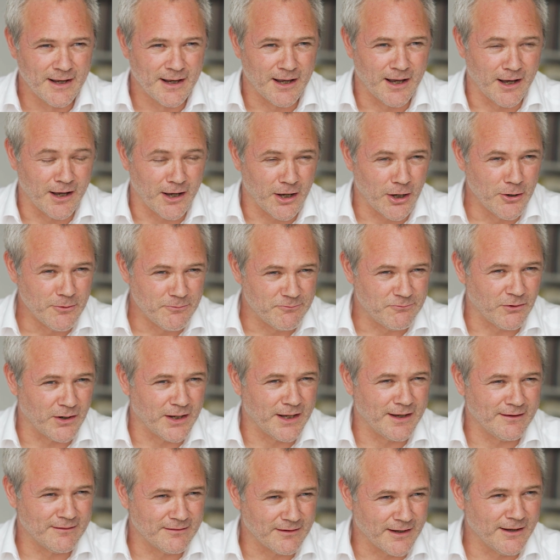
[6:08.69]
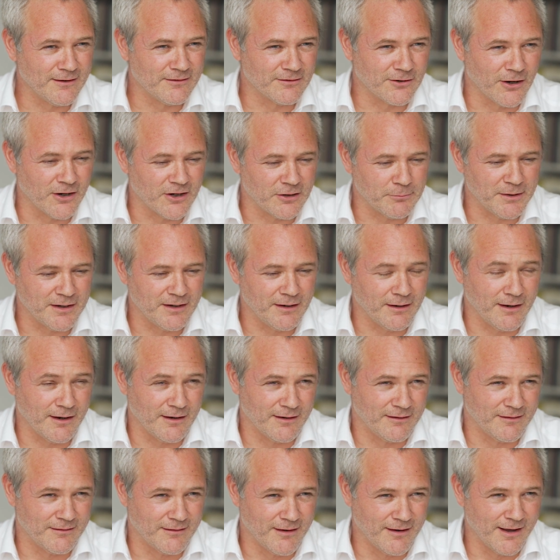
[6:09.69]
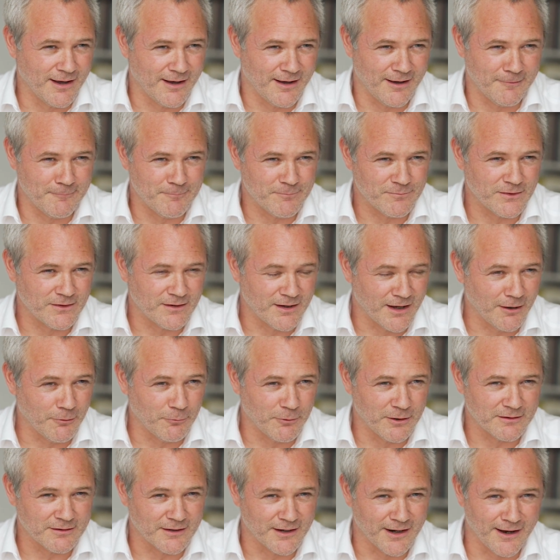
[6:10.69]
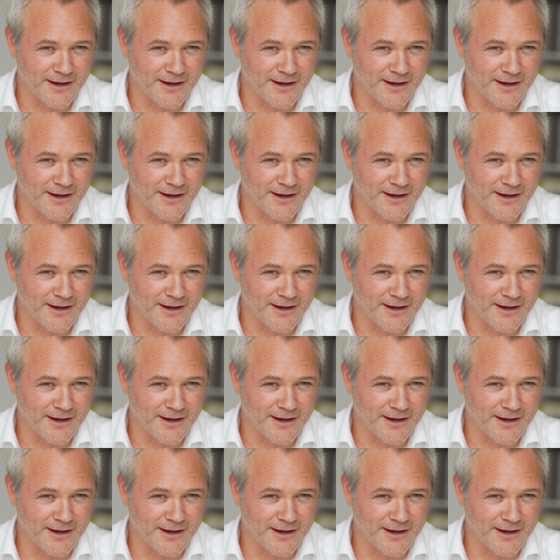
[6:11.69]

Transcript: hopefully is going to be dealt with.